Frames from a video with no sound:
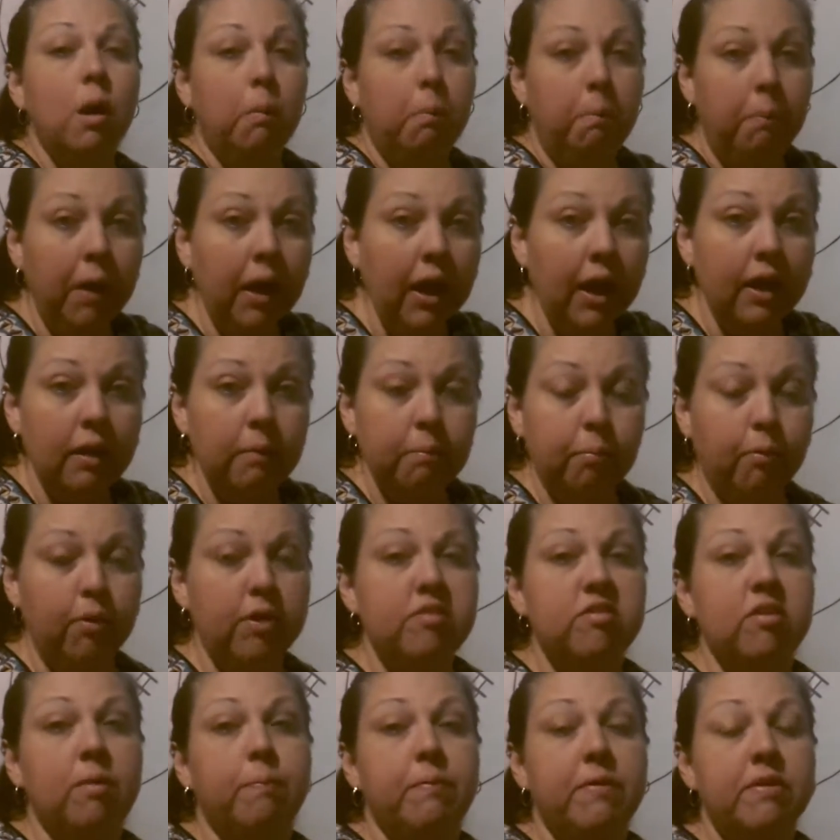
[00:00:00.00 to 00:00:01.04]
but
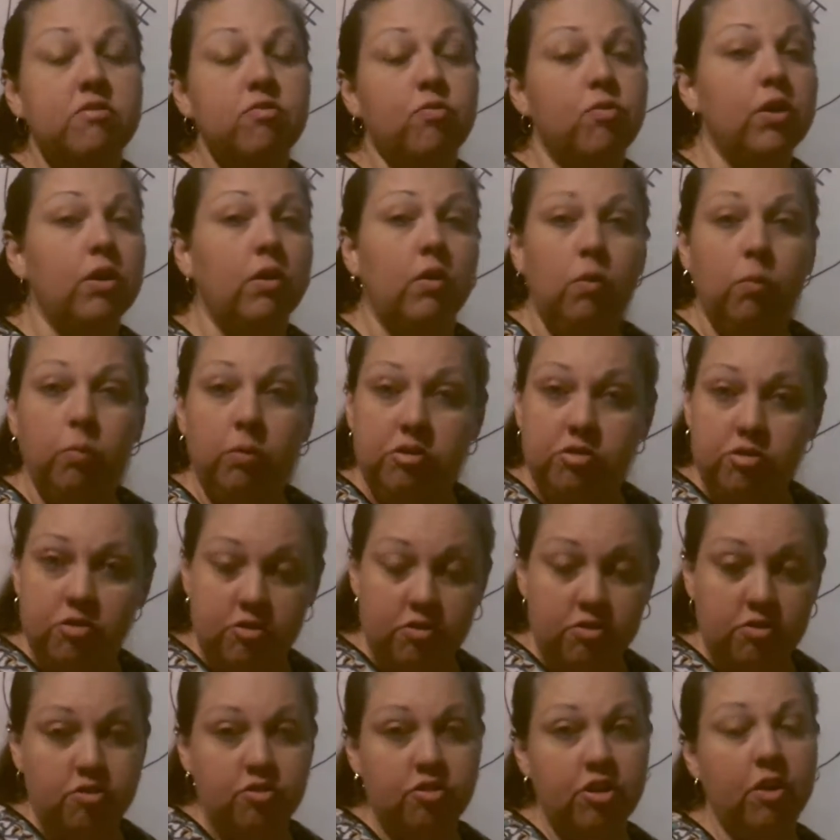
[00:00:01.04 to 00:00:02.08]
brings up Israel, which
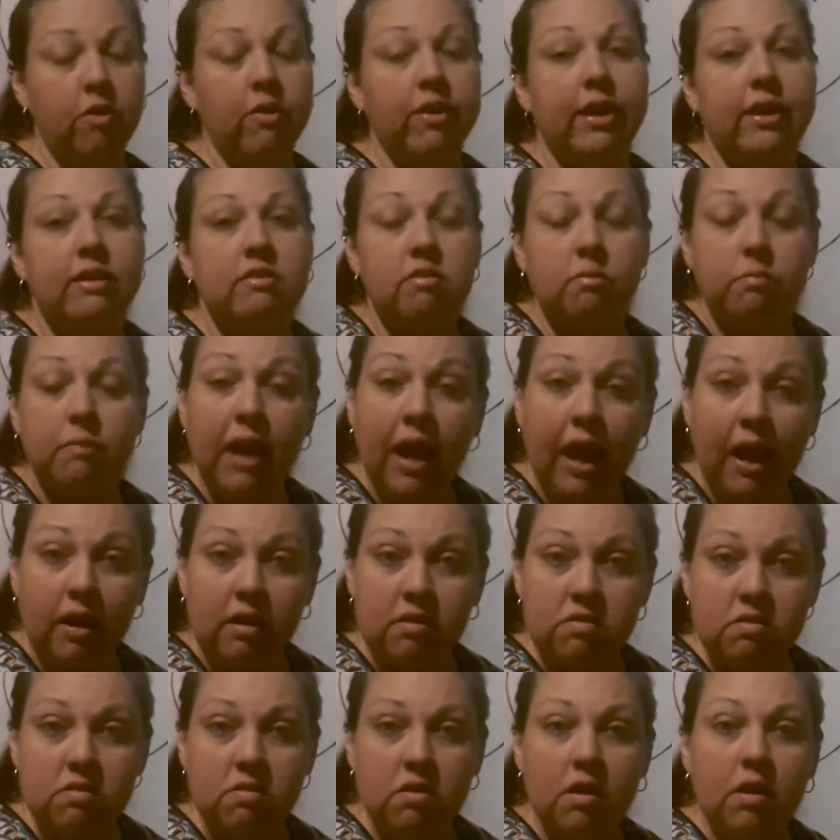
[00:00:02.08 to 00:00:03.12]
is Jerry ends up
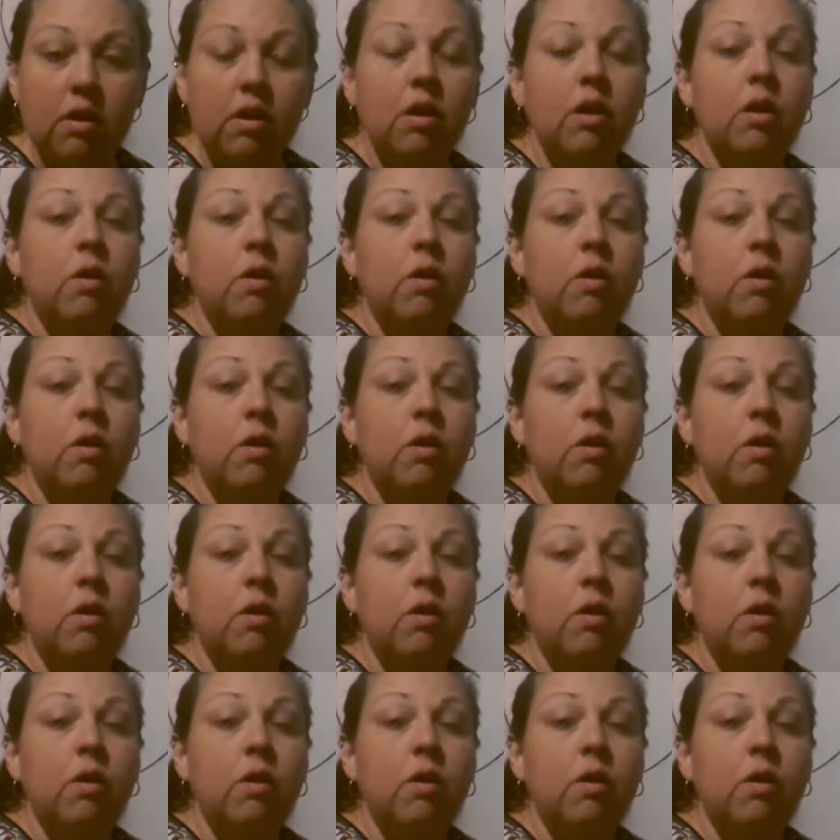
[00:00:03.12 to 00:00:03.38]
next.